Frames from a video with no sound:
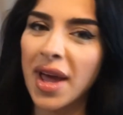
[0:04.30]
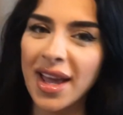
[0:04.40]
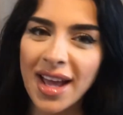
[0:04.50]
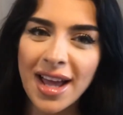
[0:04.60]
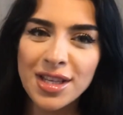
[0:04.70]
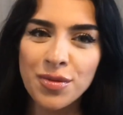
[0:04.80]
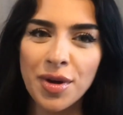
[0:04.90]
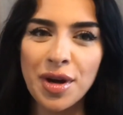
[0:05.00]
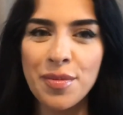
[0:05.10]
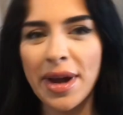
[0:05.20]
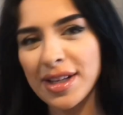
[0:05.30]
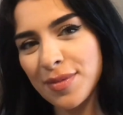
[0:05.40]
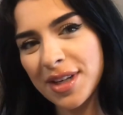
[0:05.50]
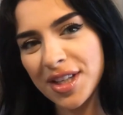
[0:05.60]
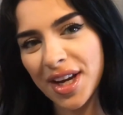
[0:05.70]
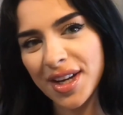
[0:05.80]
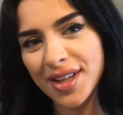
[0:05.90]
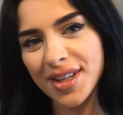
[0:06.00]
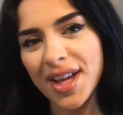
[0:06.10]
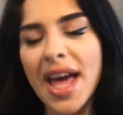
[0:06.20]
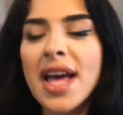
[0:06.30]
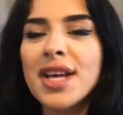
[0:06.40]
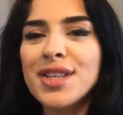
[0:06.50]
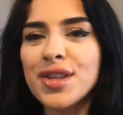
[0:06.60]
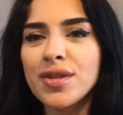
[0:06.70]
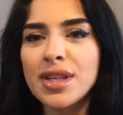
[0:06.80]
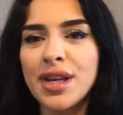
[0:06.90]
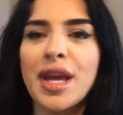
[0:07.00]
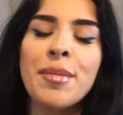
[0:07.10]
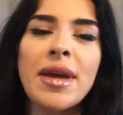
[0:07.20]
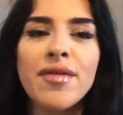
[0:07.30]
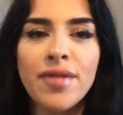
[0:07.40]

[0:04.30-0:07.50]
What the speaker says: Hi guys, welcome back to my channel. So today my